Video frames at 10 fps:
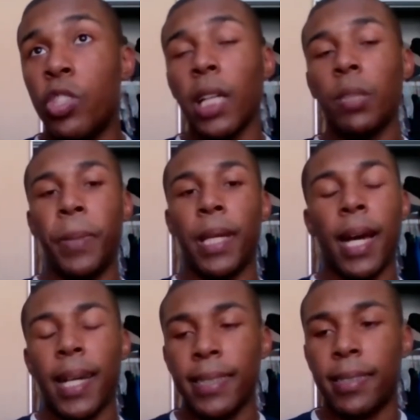just
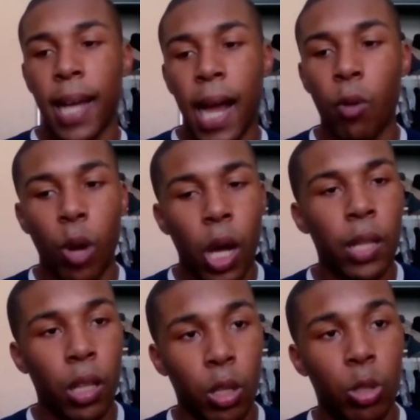because
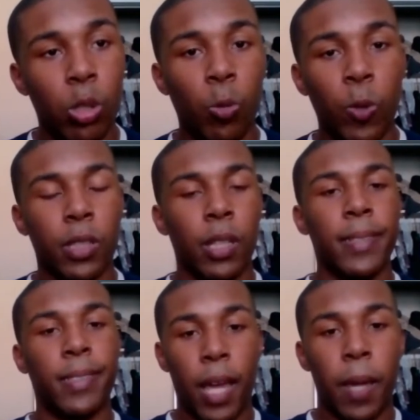Tyronn Lue was on
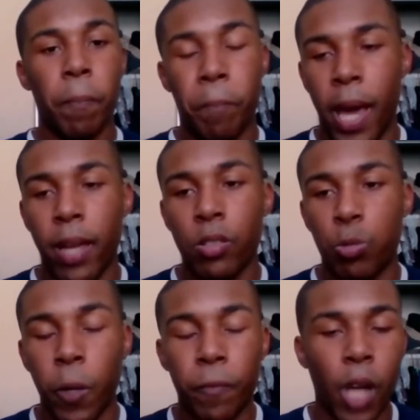the same
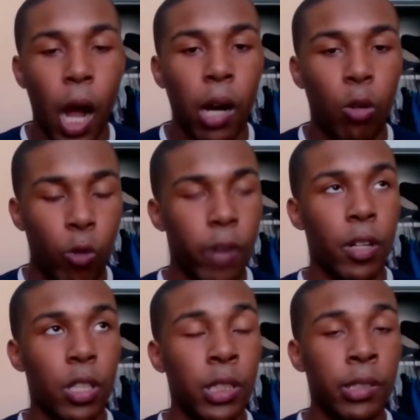bench with Doc
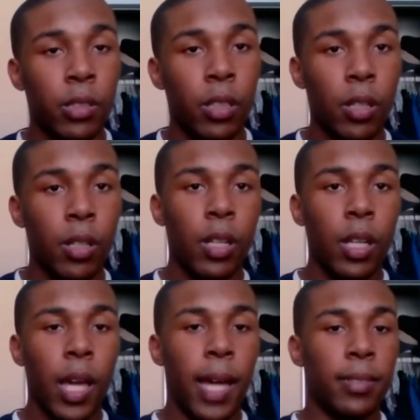Rivers
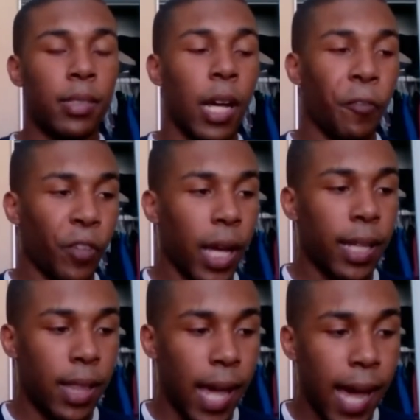and stuff
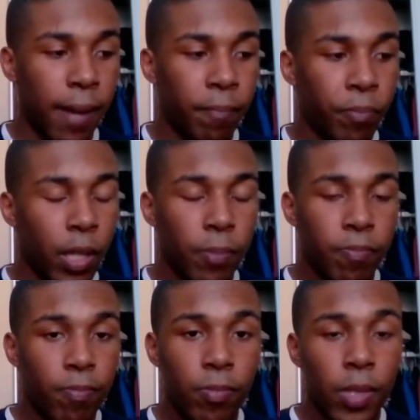like that,
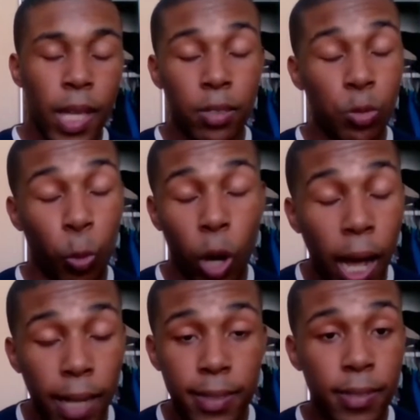guess
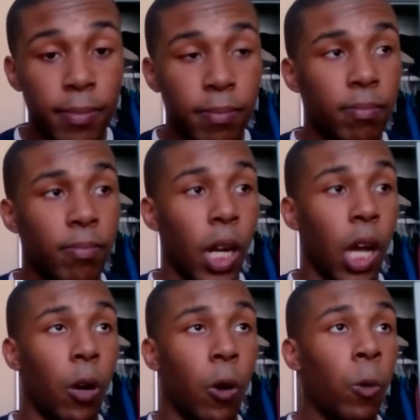what? You
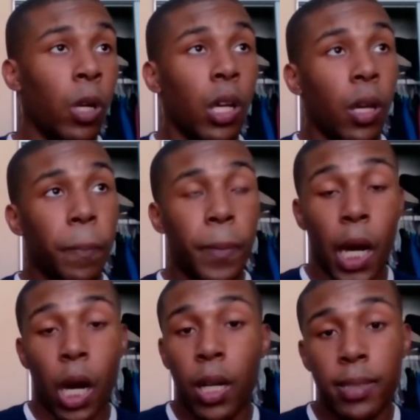know,
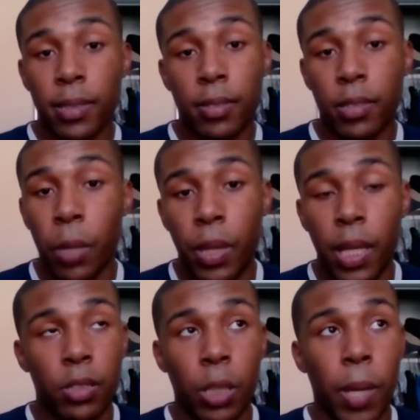there isn't some
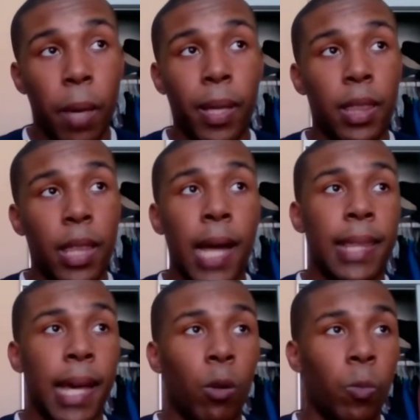things he maybe
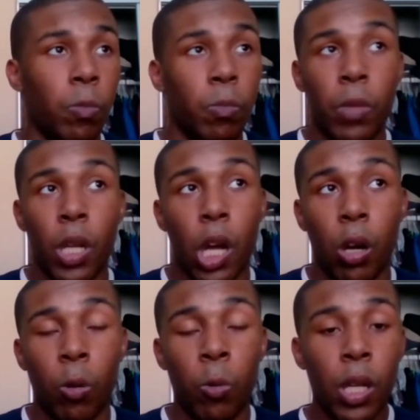thought that, you
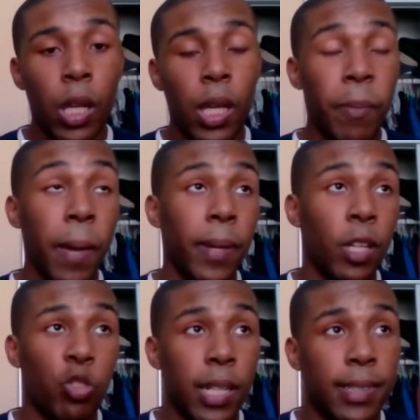know, maybe
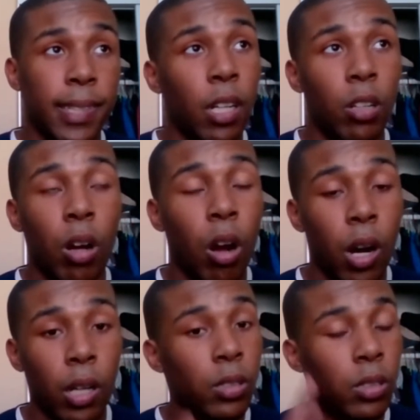he tried to tell
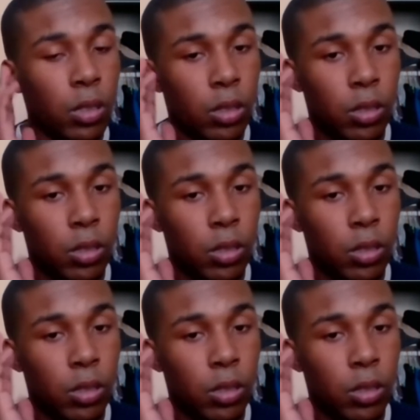or